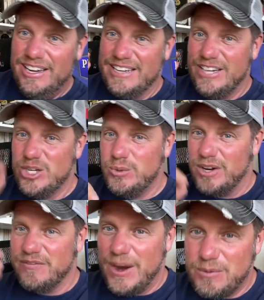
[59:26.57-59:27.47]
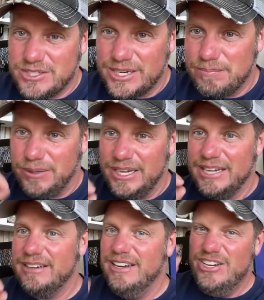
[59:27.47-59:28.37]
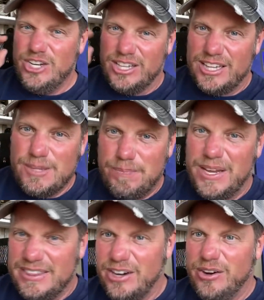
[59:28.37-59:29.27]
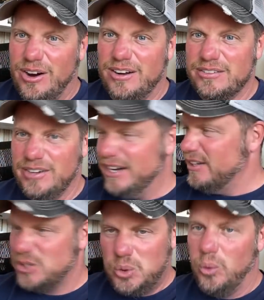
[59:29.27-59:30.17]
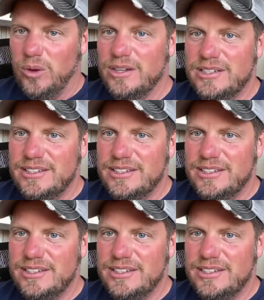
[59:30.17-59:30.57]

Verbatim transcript: It tells you when your favorites are getting played. You click the button. There you are. Right? It's cool.